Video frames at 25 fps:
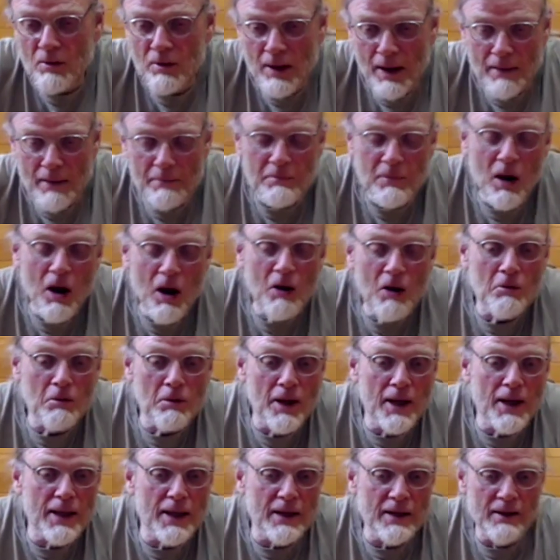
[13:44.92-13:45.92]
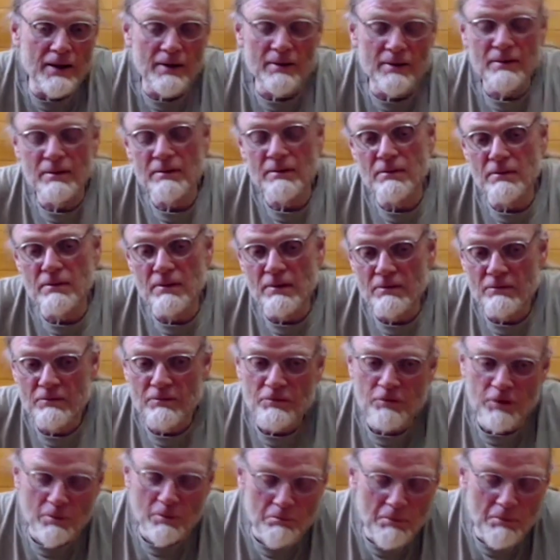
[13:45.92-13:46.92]
I'm already
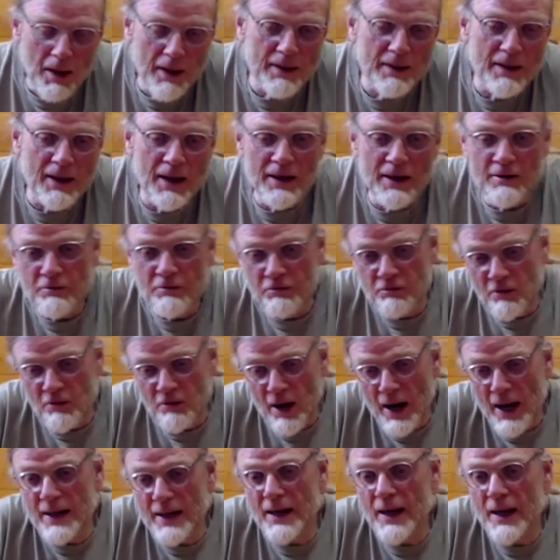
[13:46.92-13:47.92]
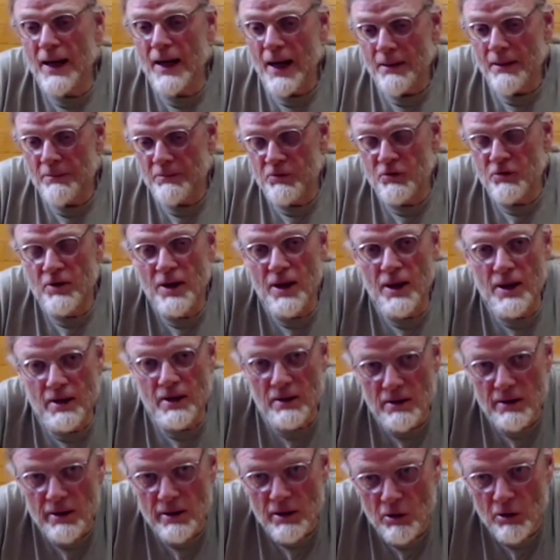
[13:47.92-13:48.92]
from Monday to Friday, I'm seeing
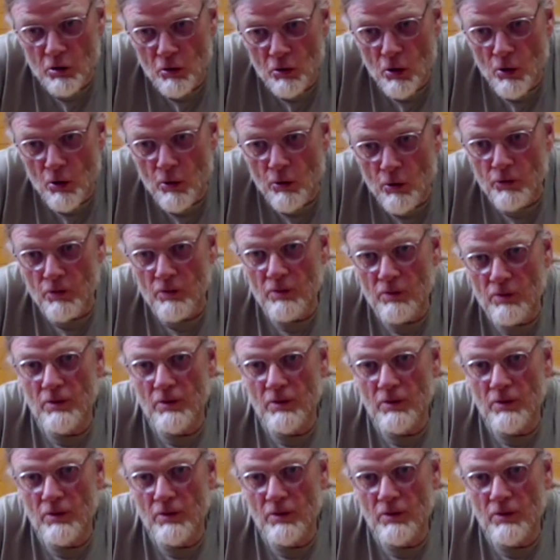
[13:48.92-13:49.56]
a little growth.